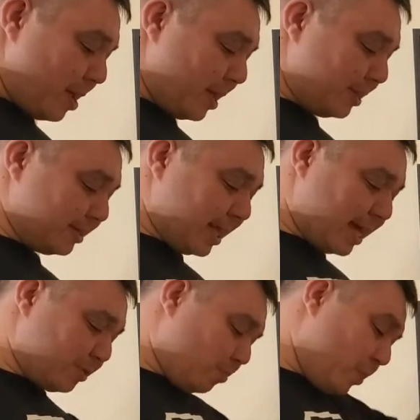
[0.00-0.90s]
His
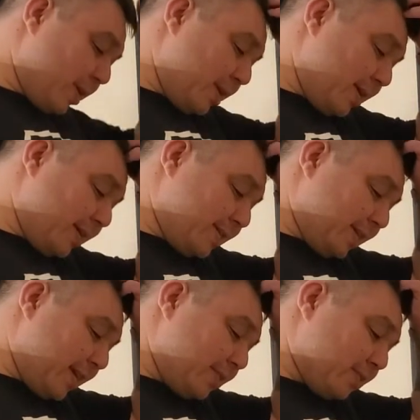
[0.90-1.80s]
last win is
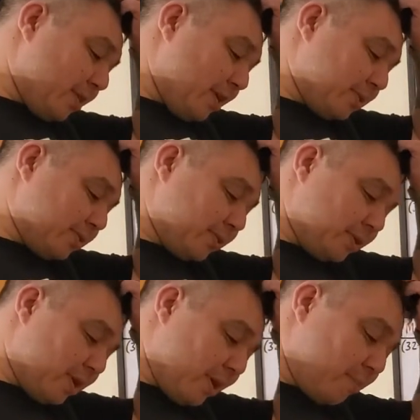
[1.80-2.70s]
against Austin
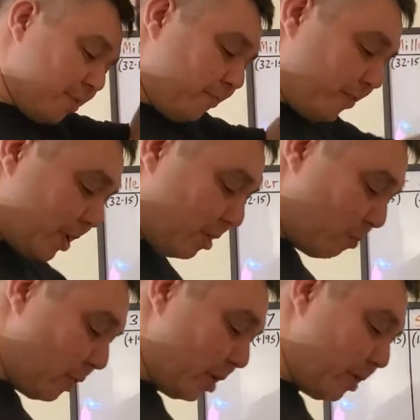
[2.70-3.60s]
Hubbard via
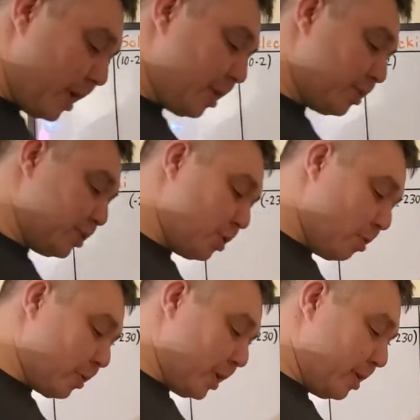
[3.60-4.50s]
rear naked
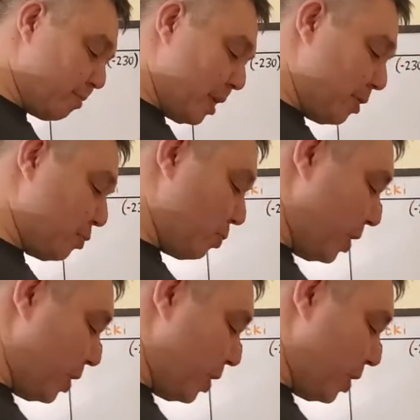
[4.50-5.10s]
choke in round